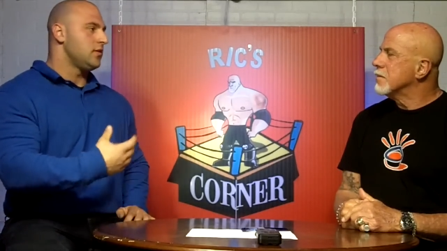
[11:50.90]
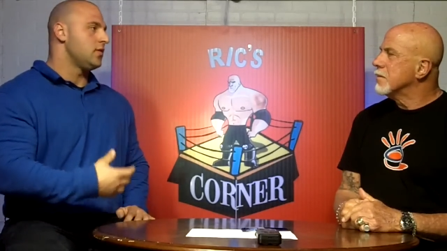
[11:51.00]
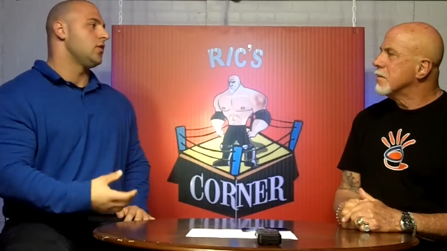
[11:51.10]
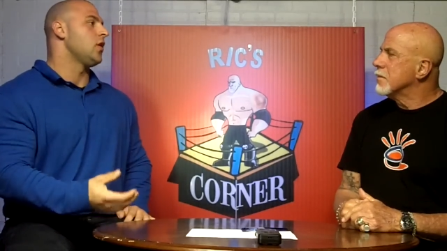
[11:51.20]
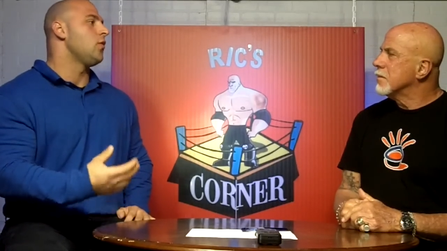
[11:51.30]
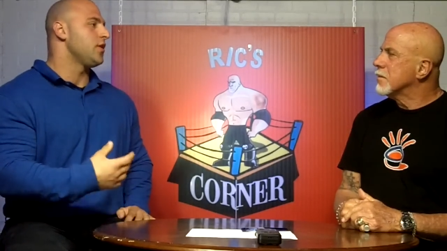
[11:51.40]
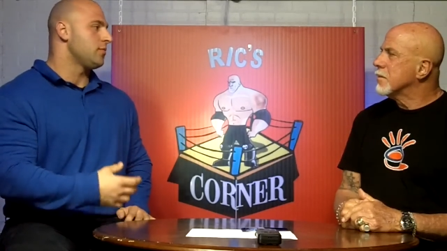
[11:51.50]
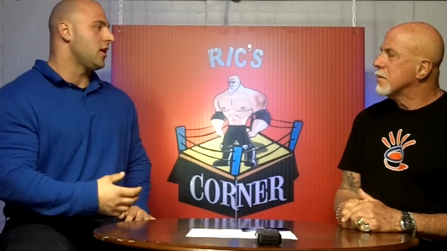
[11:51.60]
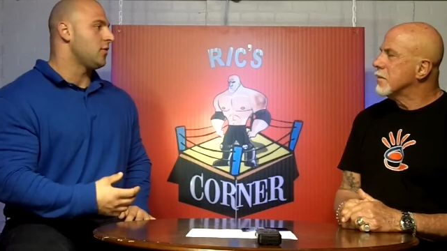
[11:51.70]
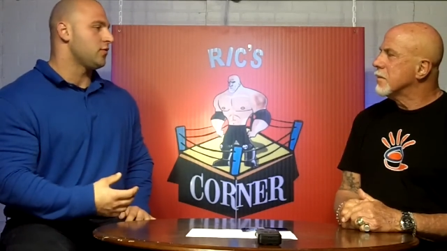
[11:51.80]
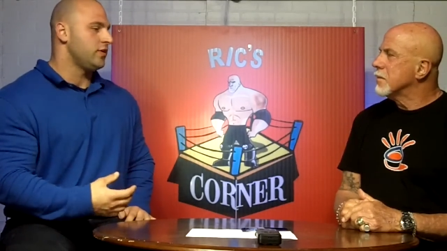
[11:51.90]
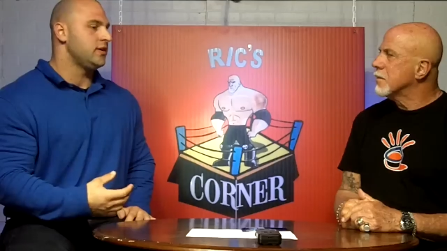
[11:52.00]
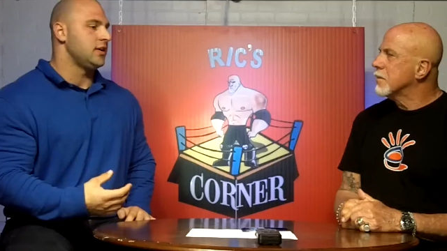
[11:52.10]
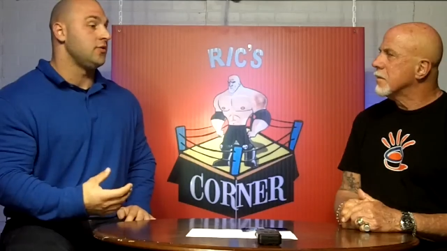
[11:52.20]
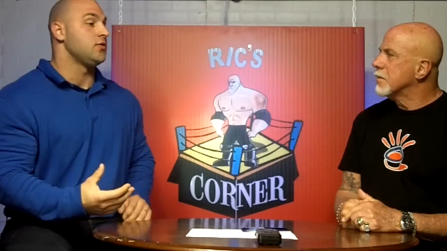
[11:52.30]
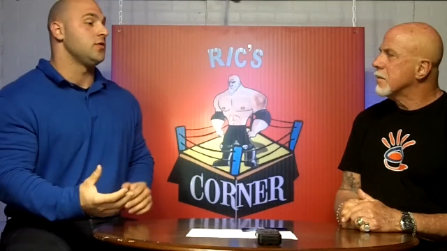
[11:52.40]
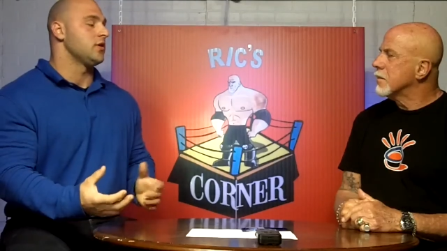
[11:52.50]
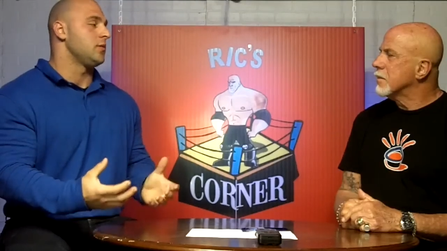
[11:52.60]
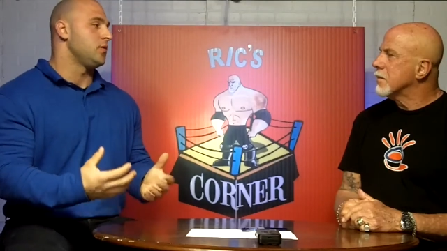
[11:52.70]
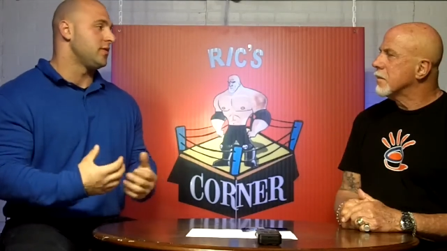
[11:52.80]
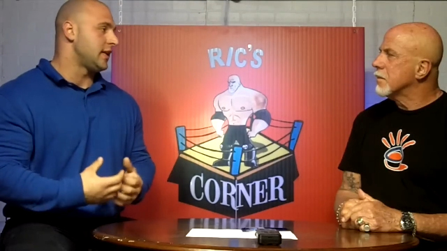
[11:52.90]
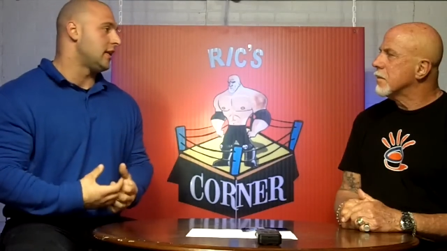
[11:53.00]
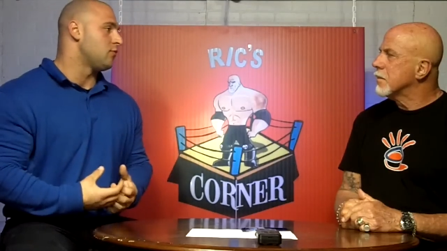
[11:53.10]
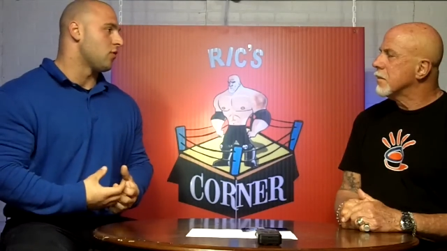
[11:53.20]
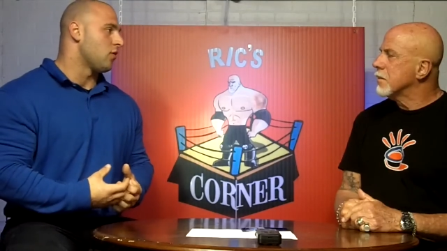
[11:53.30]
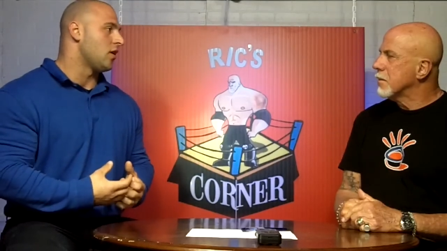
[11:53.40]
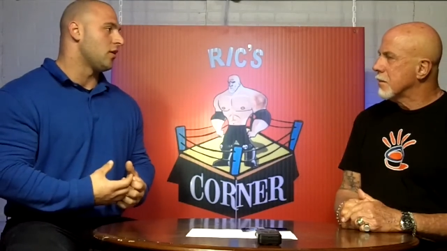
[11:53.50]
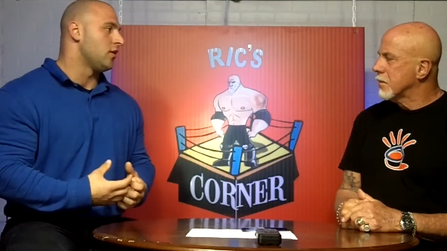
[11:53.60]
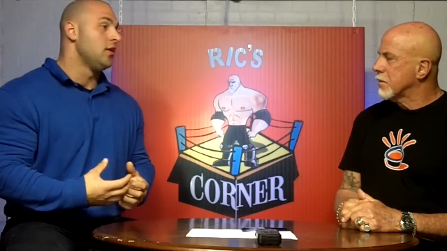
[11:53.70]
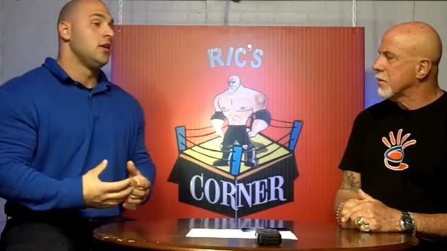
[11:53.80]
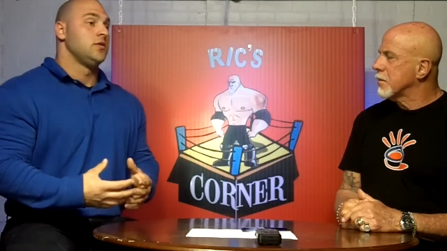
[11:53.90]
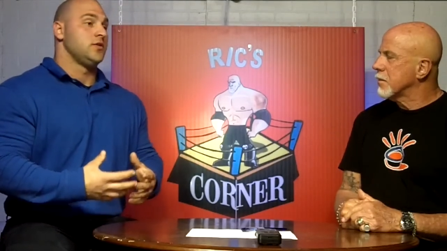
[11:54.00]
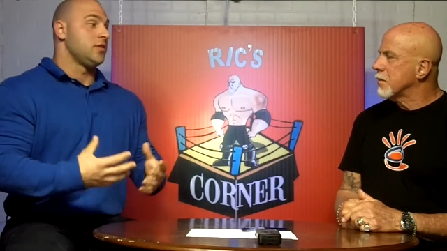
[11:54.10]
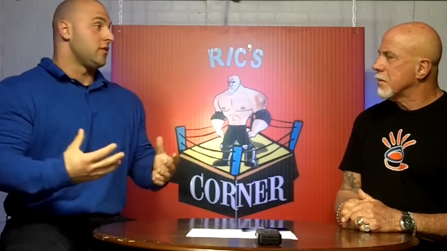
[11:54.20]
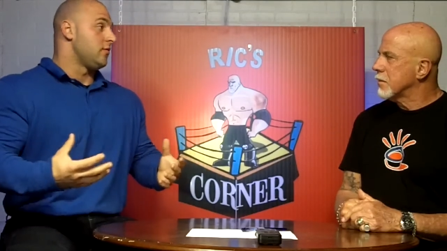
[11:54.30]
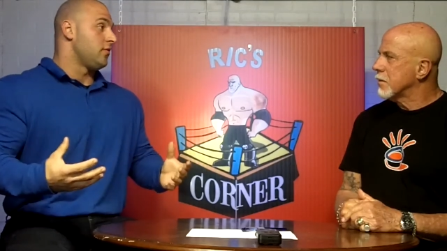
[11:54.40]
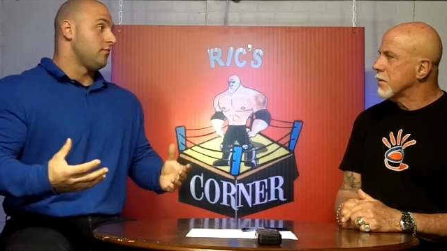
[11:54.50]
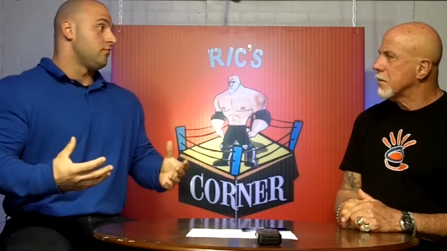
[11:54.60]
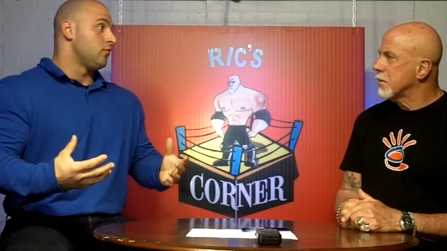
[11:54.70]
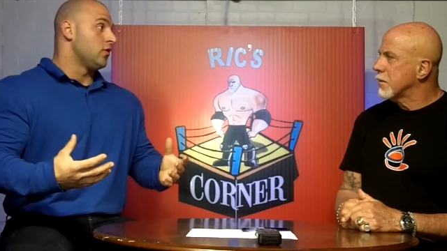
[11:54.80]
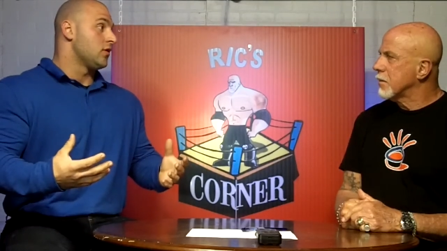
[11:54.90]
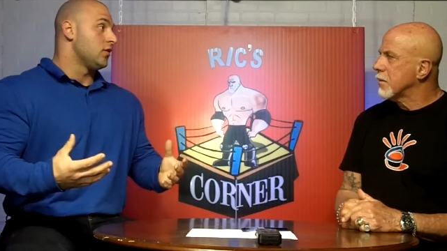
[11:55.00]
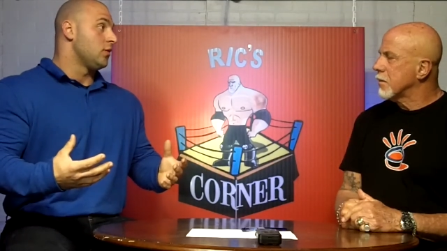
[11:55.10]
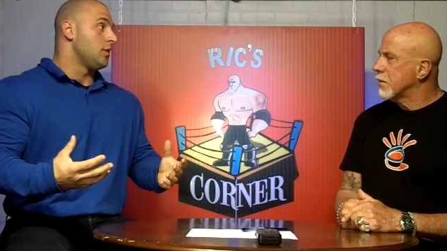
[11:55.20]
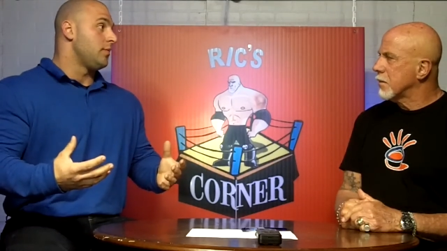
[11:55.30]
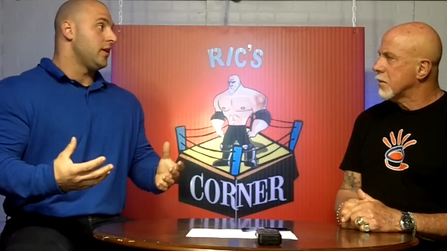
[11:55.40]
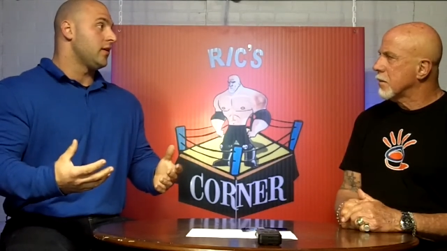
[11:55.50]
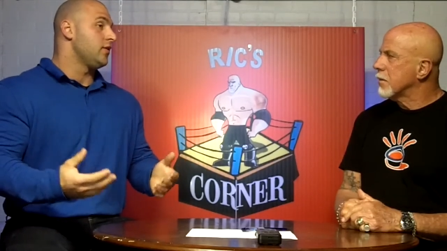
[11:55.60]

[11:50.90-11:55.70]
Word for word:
Speaker 1: loading your body with creatine, so you're going to be retaining more water. Mm -hmm. So you're going to look a little bit bigger.